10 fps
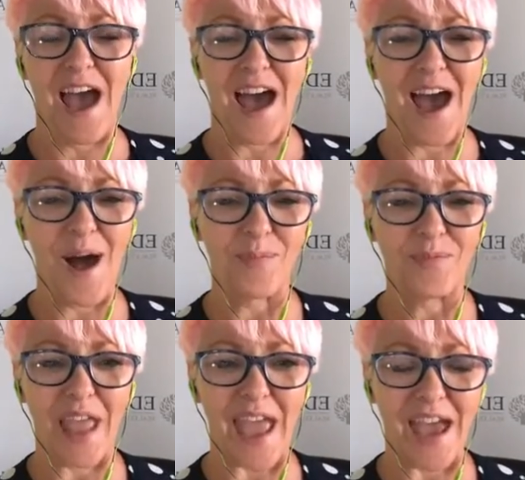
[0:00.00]

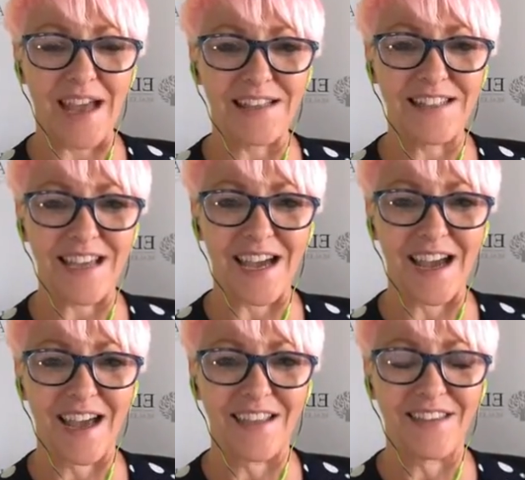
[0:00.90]
And
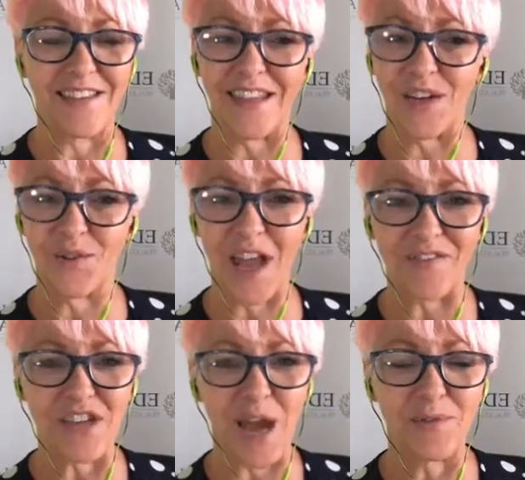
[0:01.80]
they don't
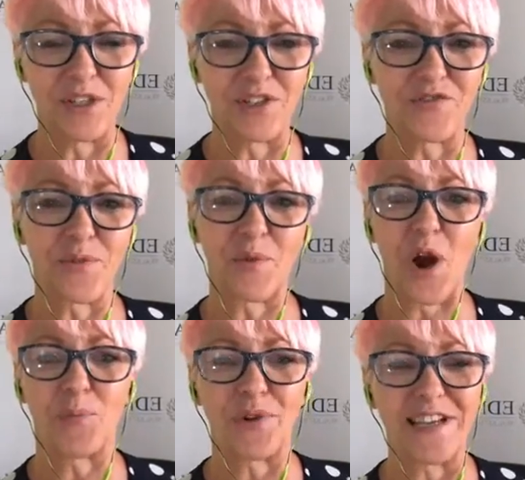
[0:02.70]
have time to look for
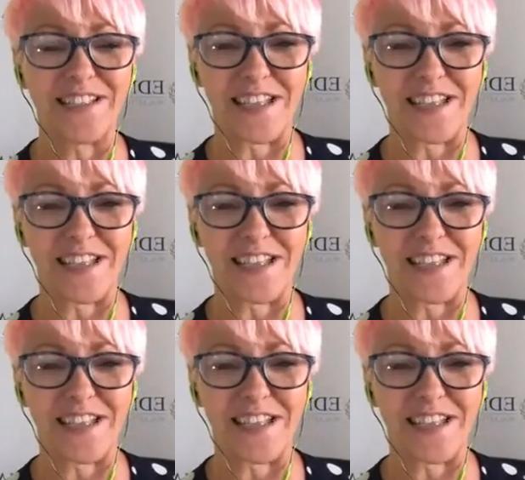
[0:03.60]
properties.